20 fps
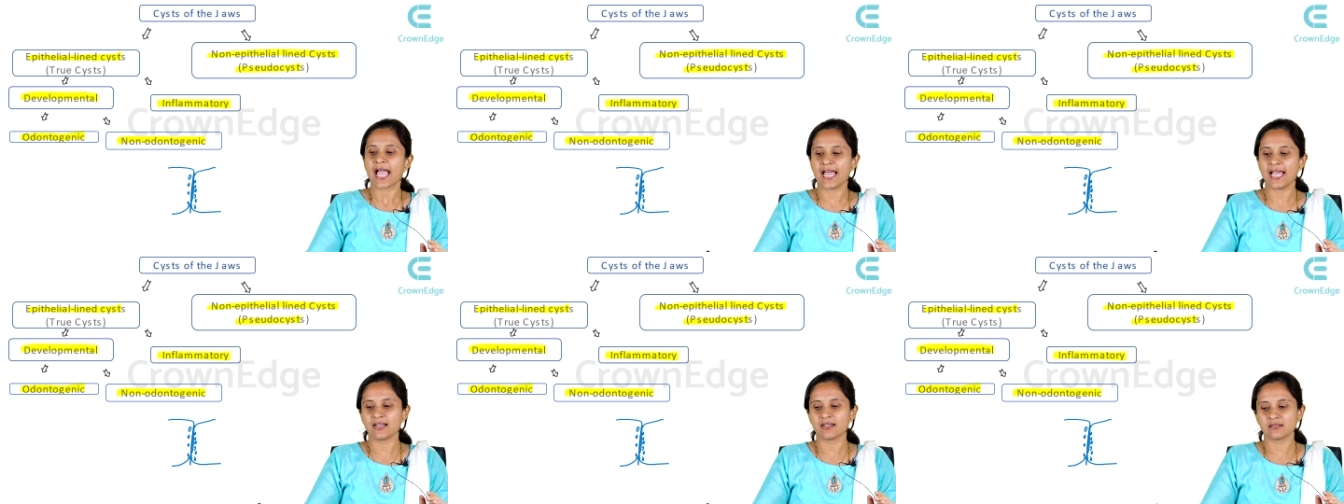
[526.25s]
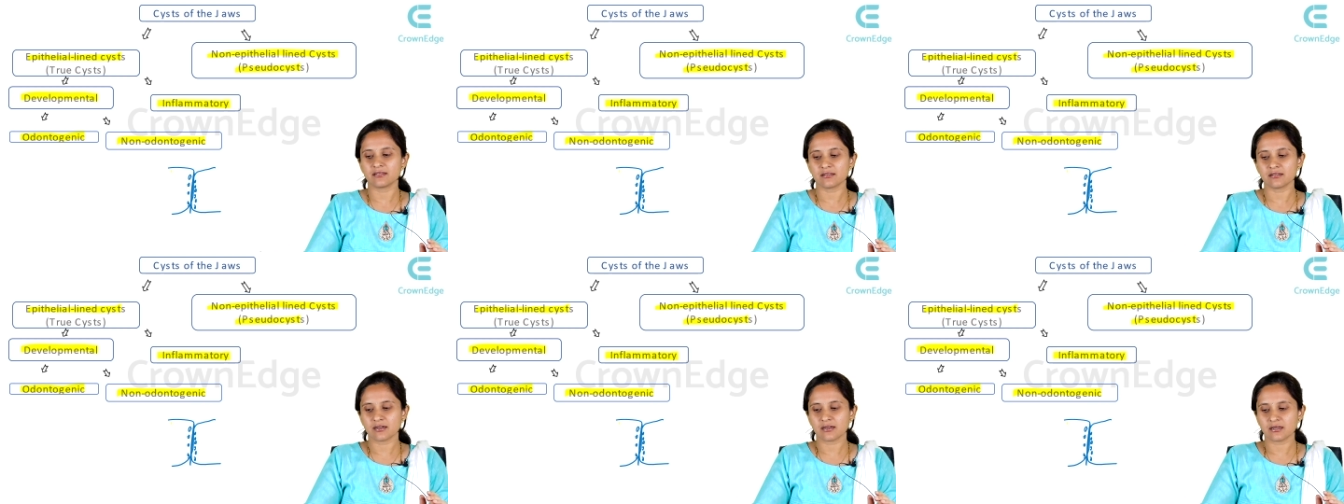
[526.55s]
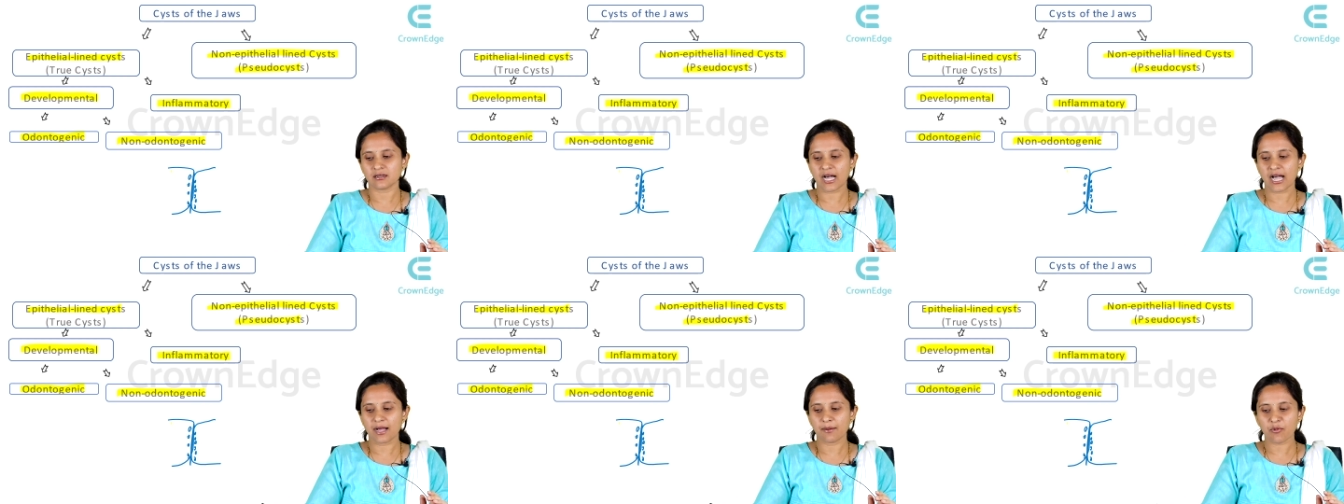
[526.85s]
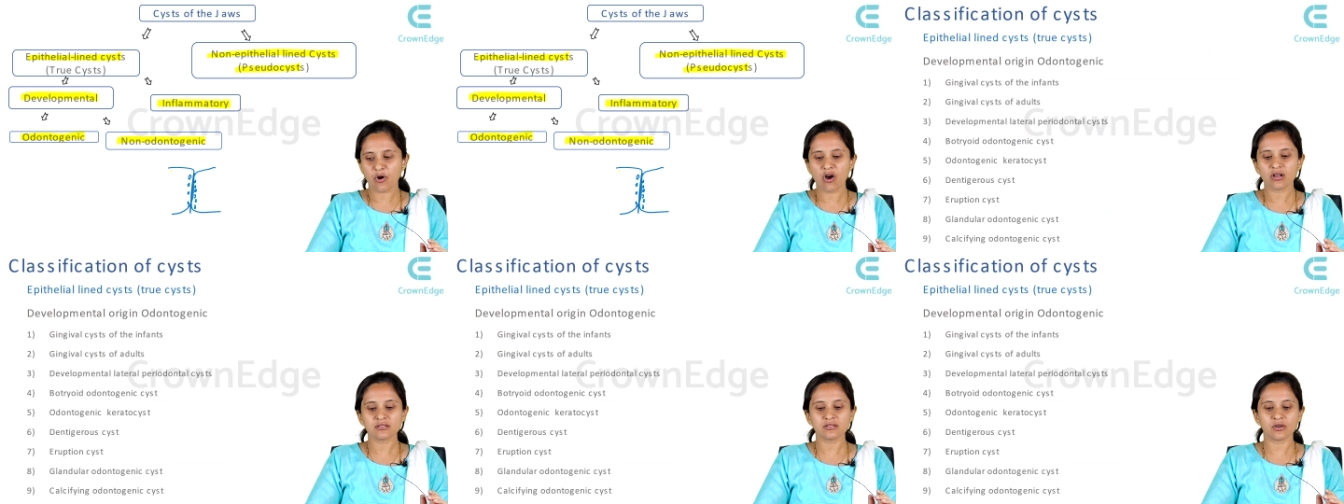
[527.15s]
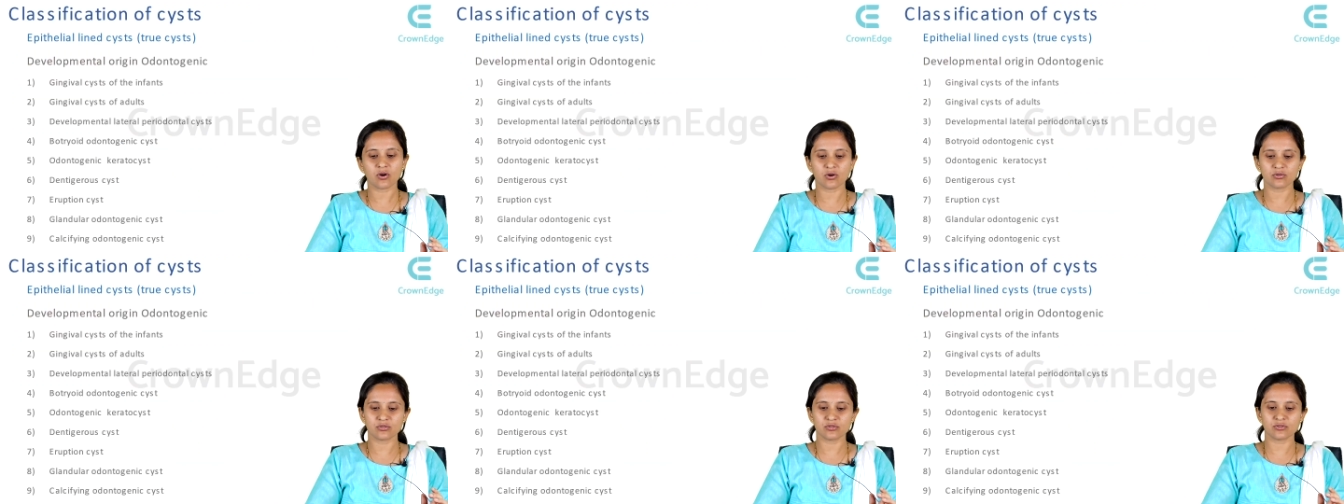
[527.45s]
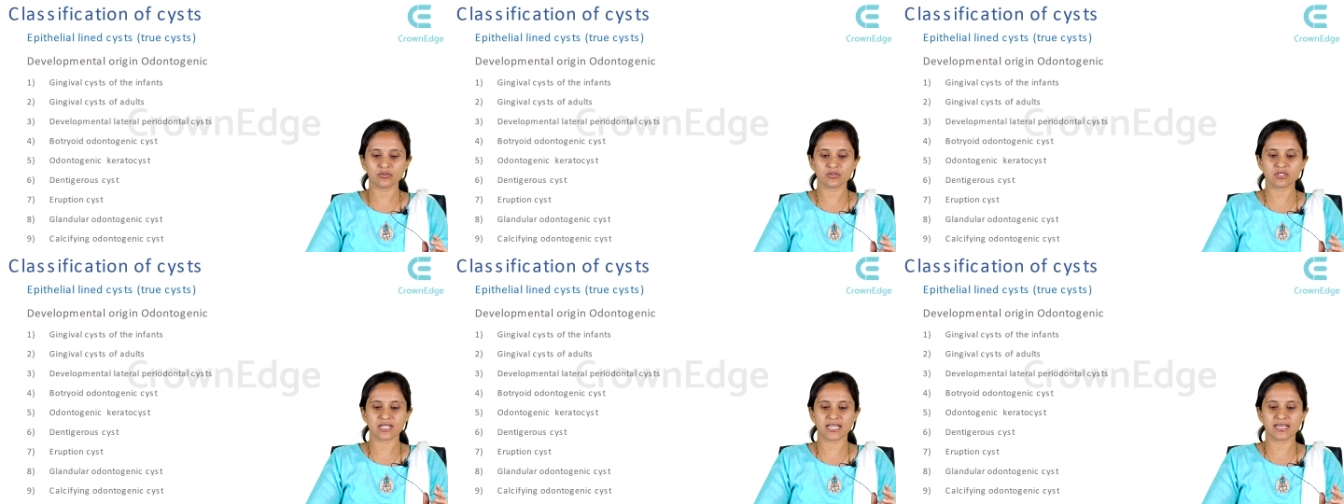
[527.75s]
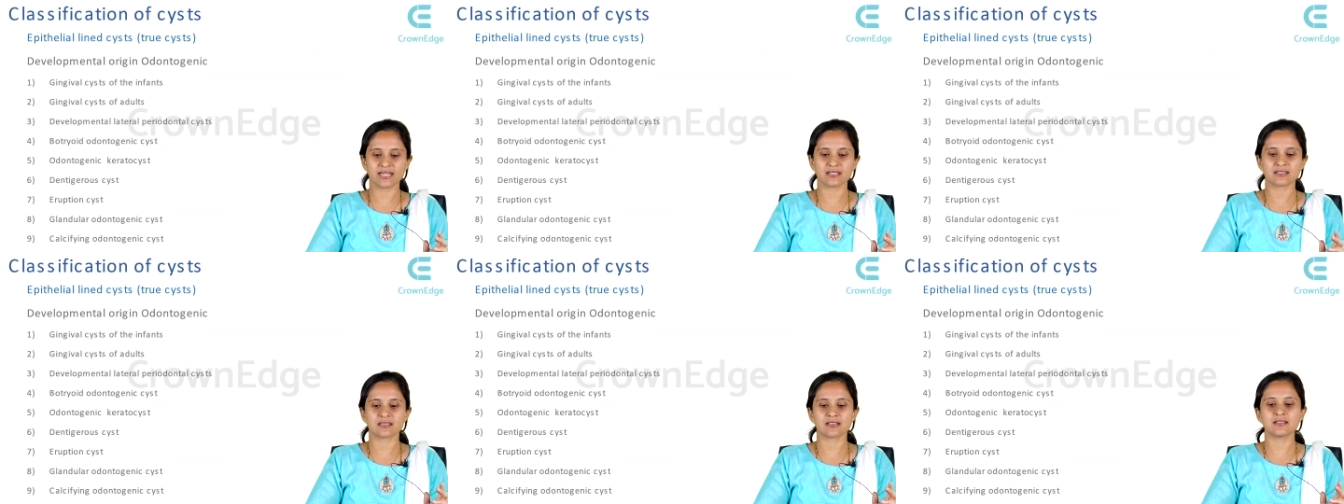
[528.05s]
and uh, among the
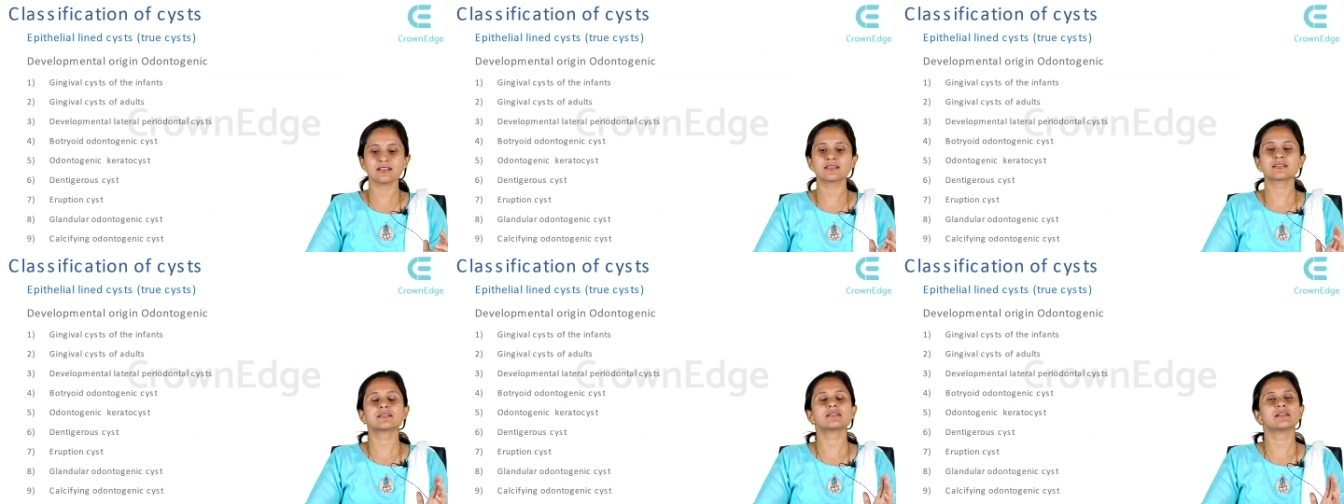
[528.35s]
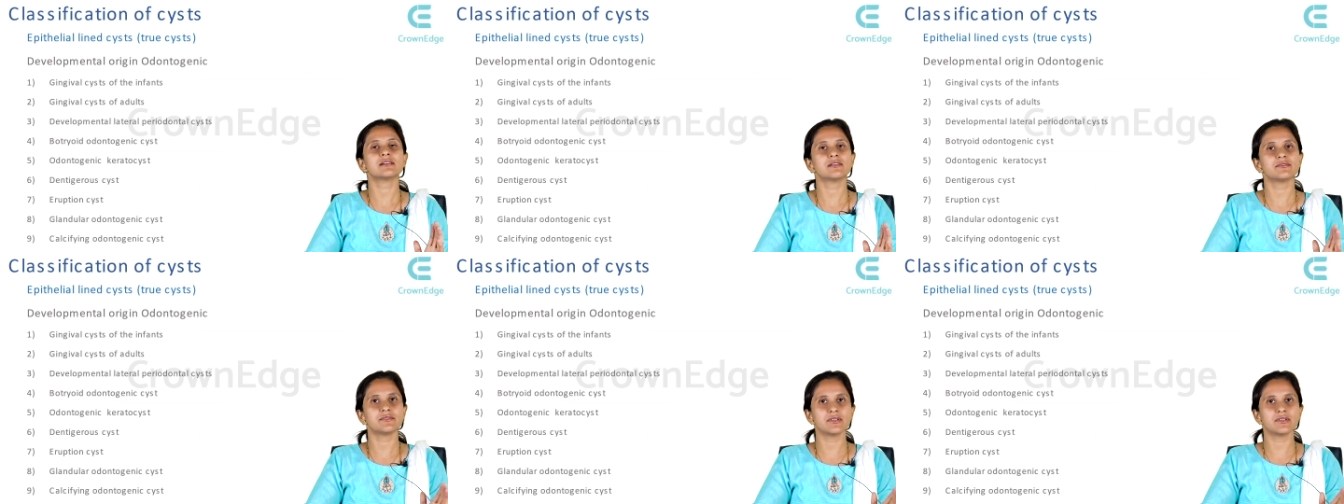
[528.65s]
odontogenic cysts,